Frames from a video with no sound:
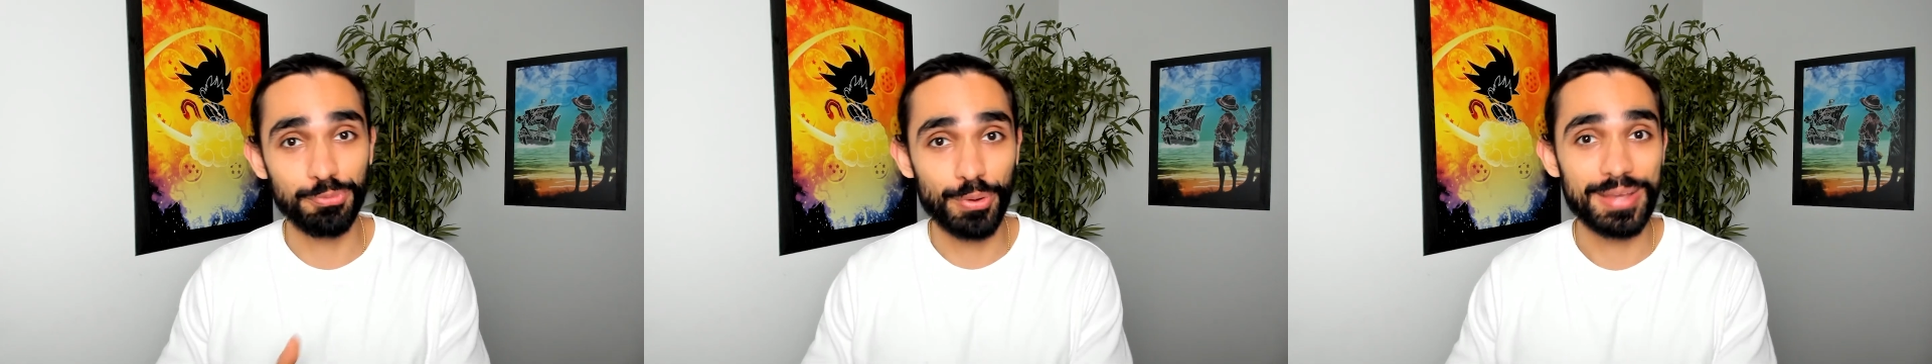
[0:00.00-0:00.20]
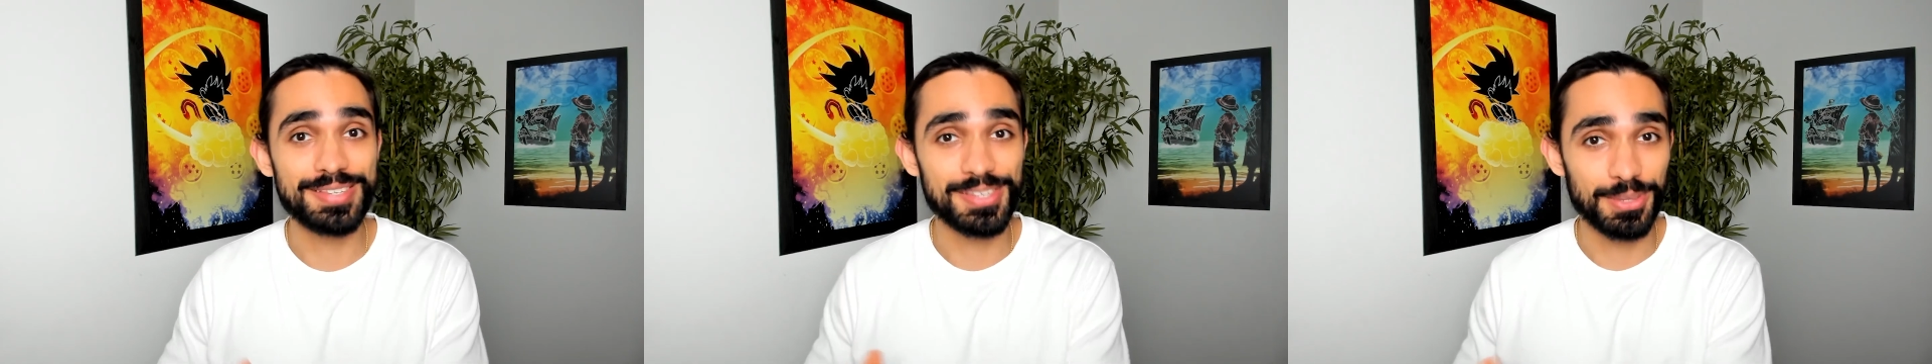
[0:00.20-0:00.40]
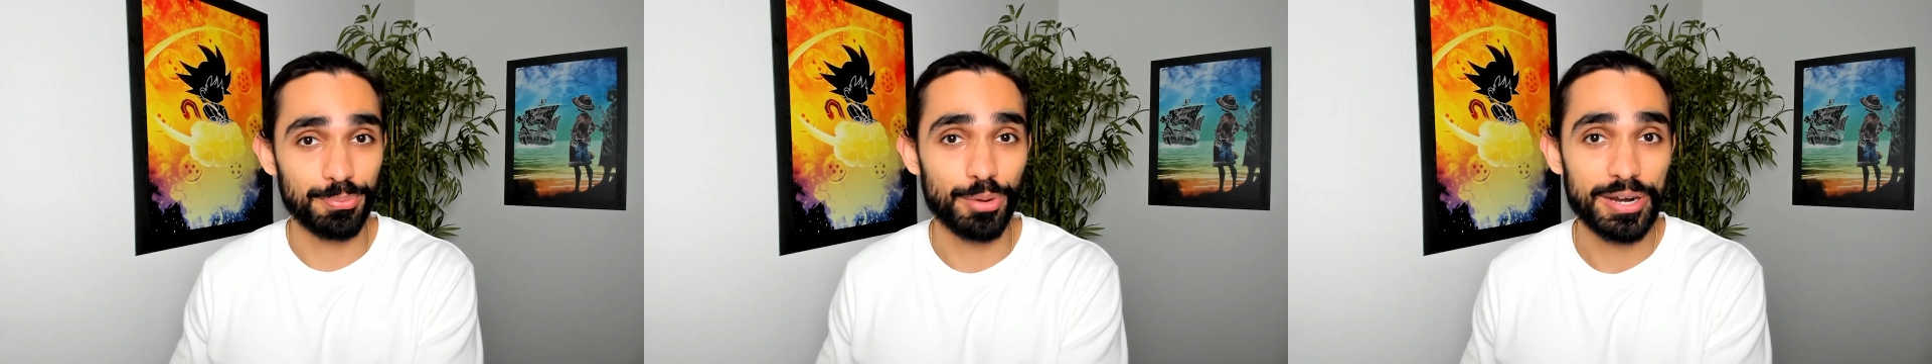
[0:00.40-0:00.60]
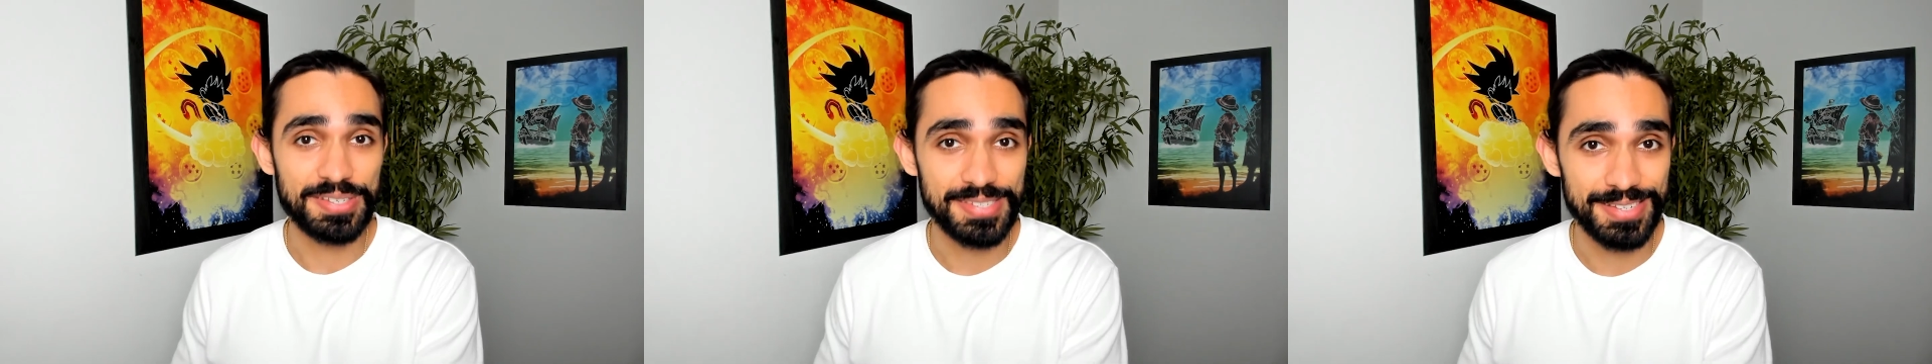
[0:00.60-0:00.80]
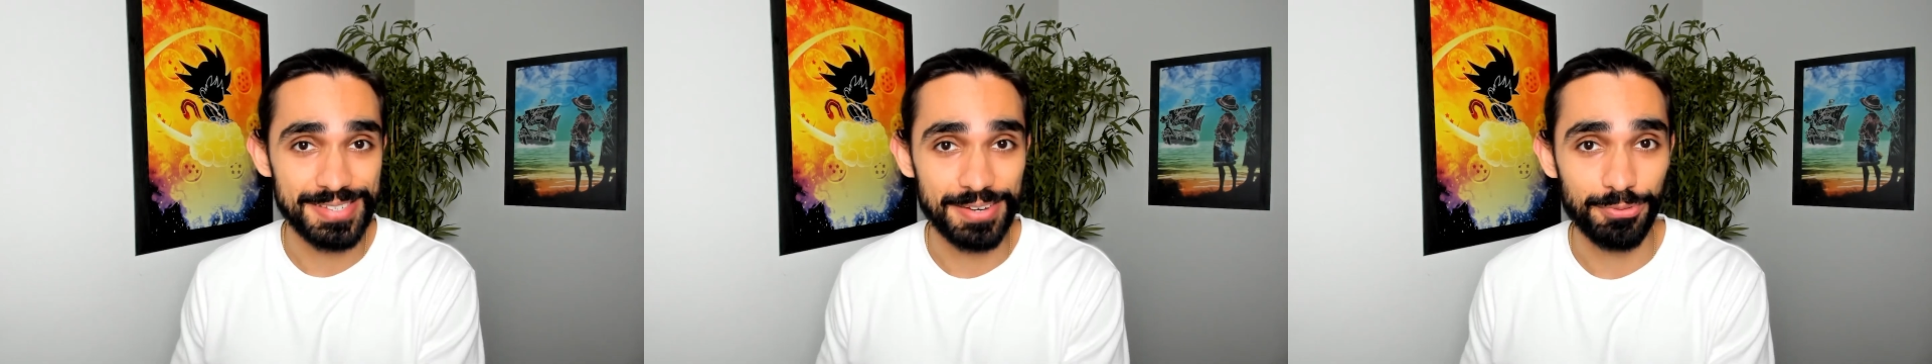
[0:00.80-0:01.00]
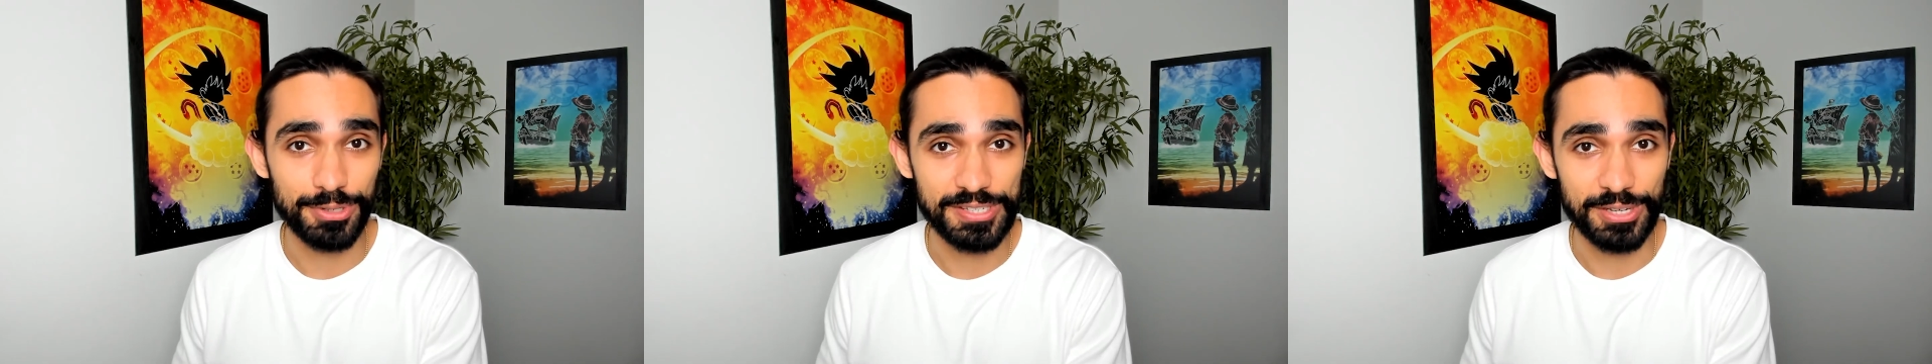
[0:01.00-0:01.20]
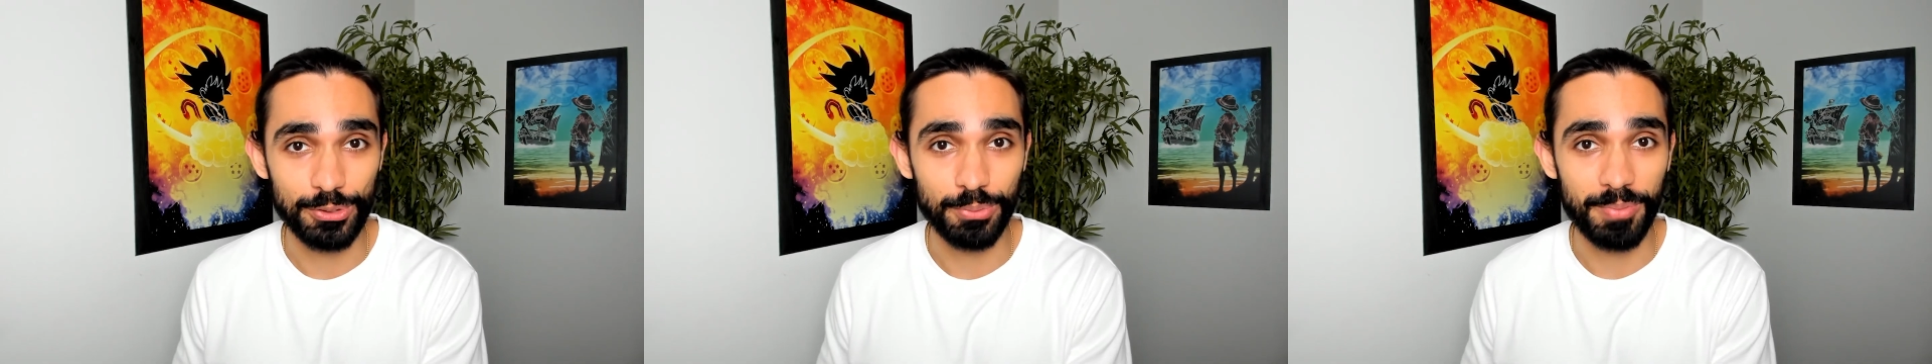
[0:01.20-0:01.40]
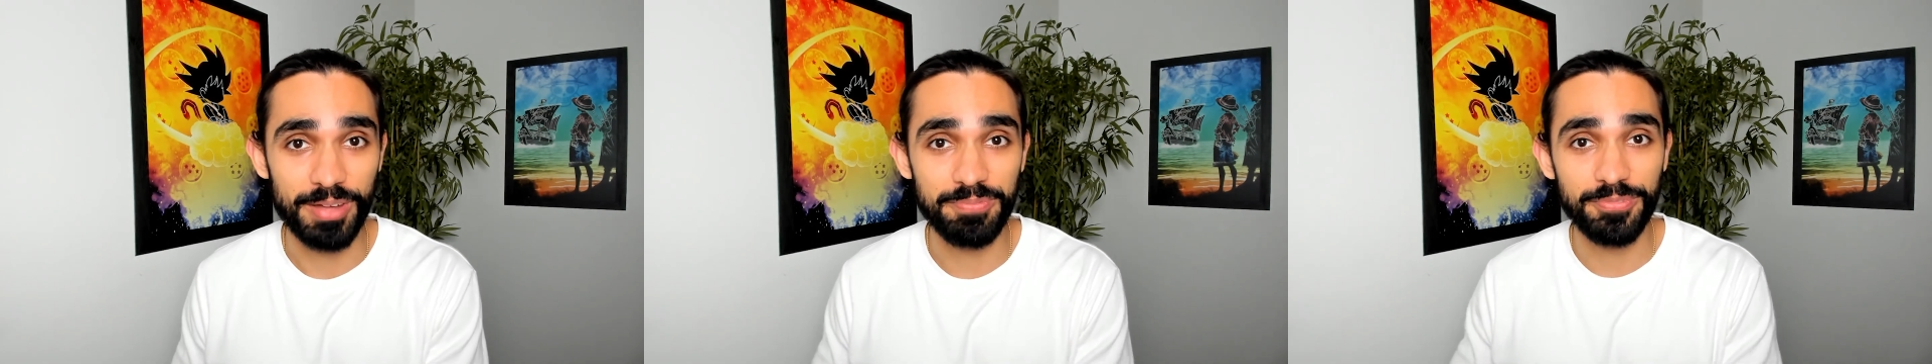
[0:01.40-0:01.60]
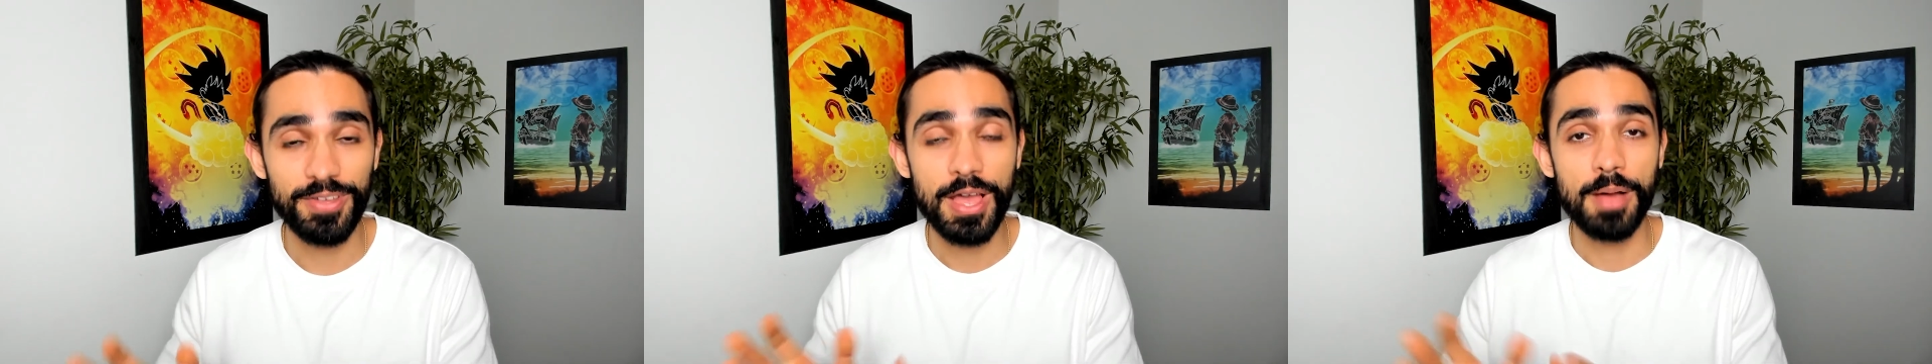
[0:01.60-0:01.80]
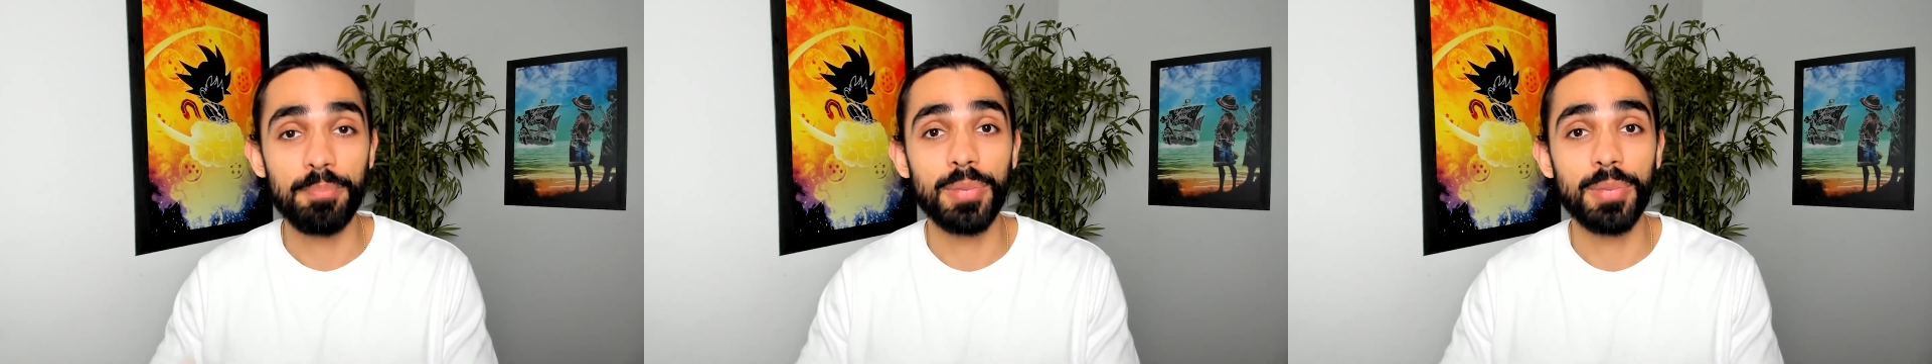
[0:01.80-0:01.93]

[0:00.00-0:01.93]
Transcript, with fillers: raising the prices every single month.